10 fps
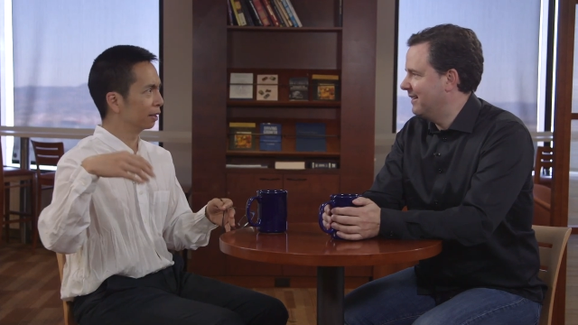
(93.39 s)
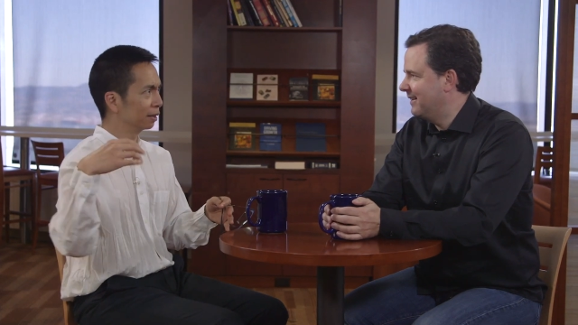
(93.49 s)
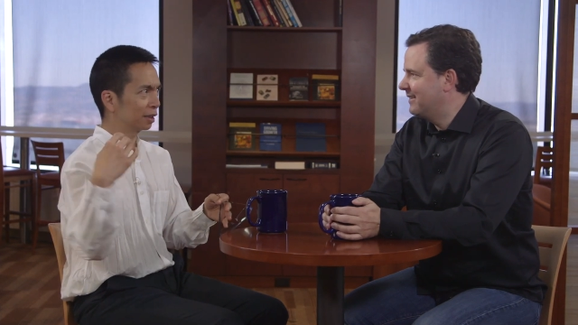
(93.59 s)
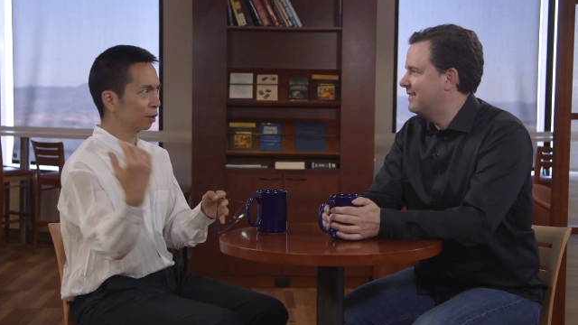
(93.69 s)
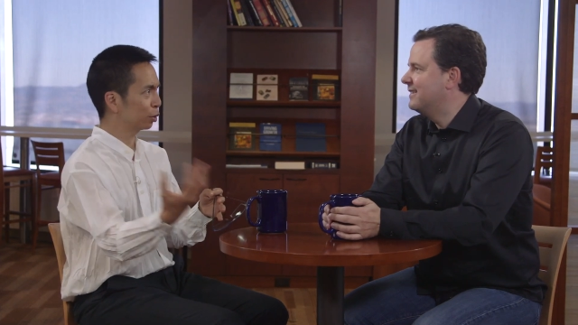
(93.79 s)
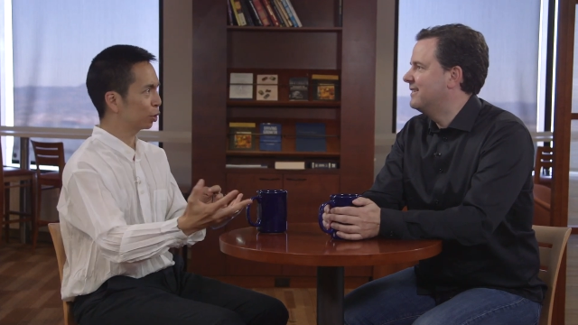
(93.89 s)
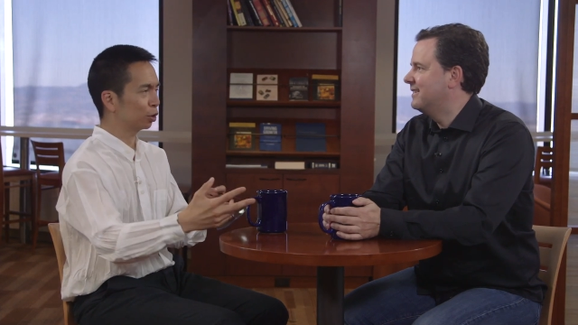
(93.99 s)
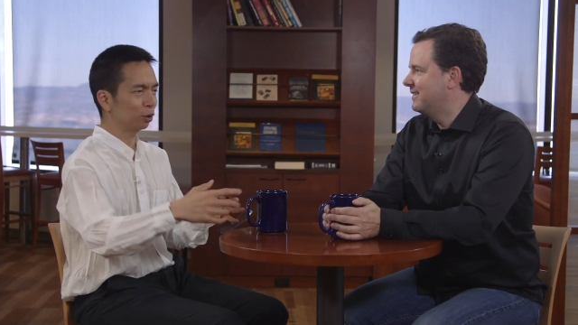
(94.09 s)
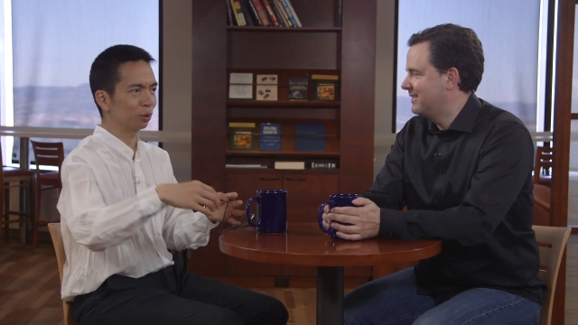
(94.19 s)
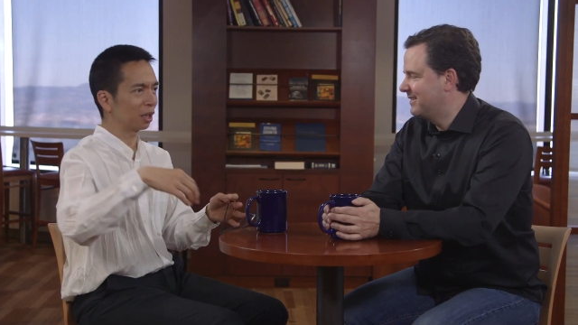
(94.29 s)
Speaker 1: and
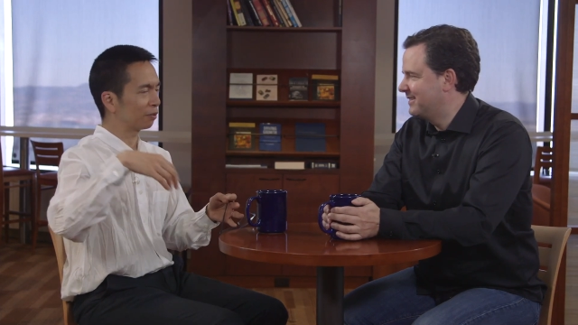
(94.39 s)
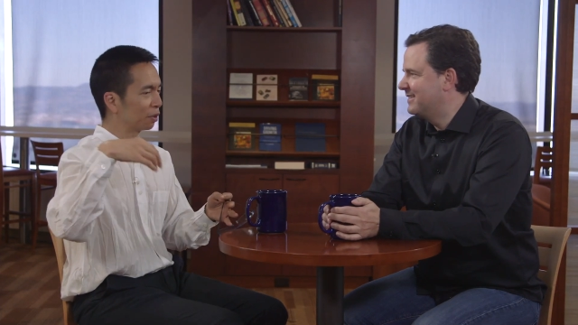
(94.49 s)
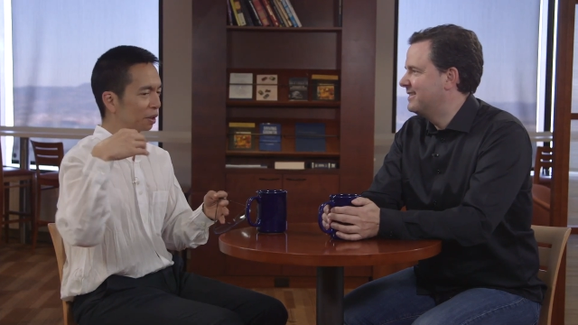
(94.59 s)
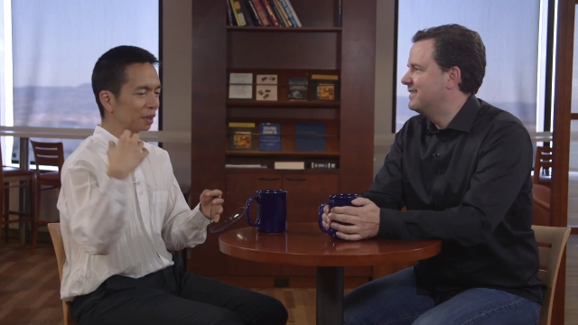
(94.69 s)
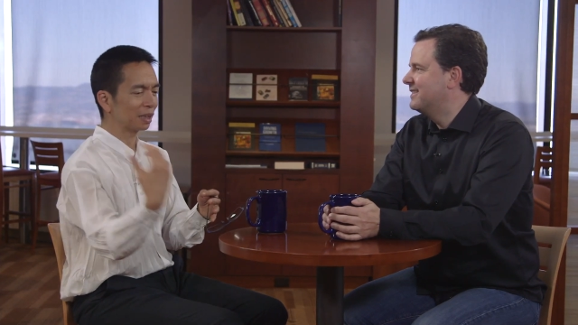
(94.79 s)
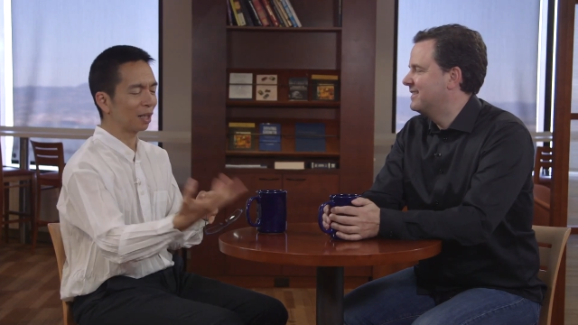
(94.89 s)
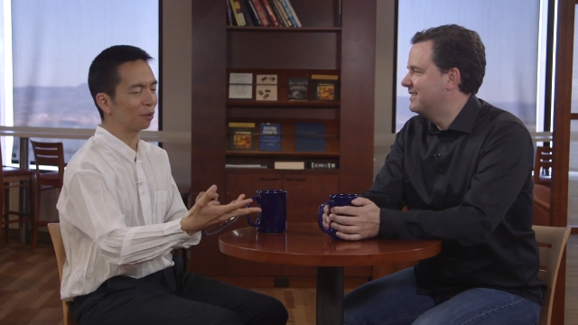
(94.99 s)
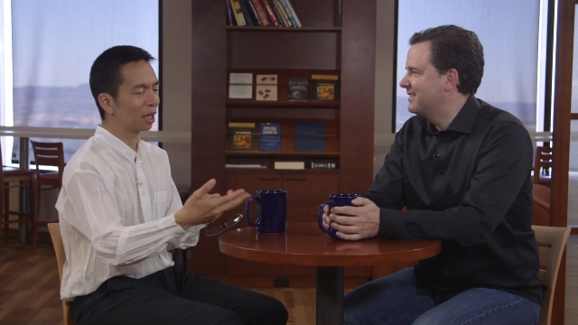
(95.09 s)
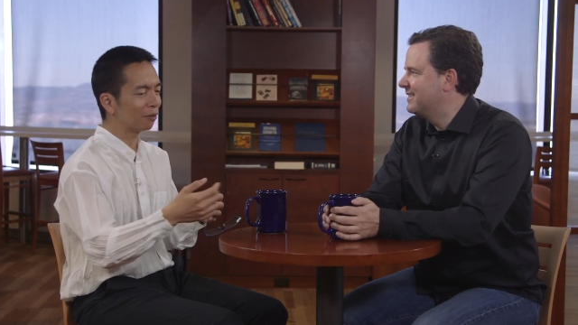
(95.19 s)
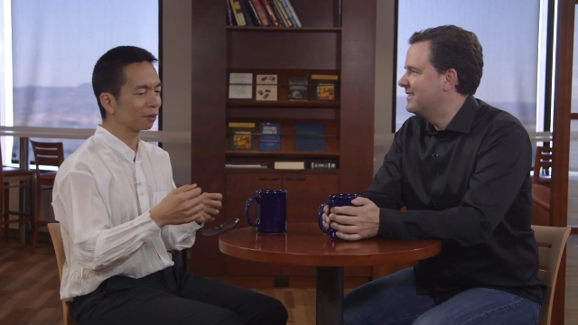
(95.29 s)
social, whatever, this,
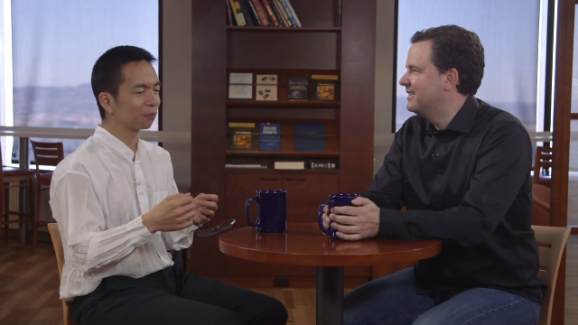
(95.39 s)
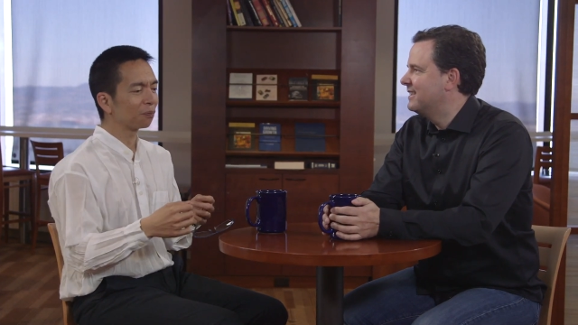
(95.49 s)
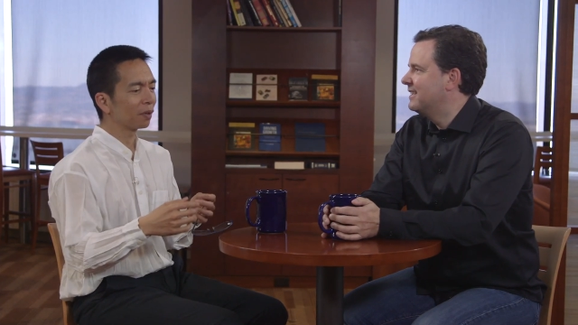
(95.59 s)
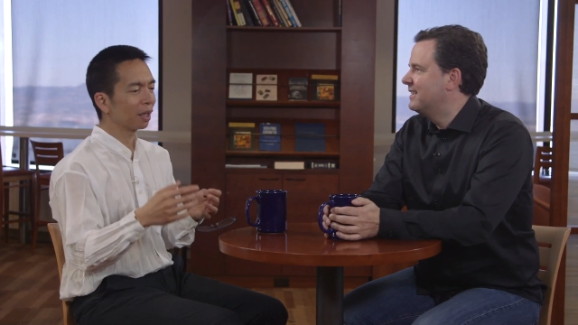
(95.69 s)
that, whatever.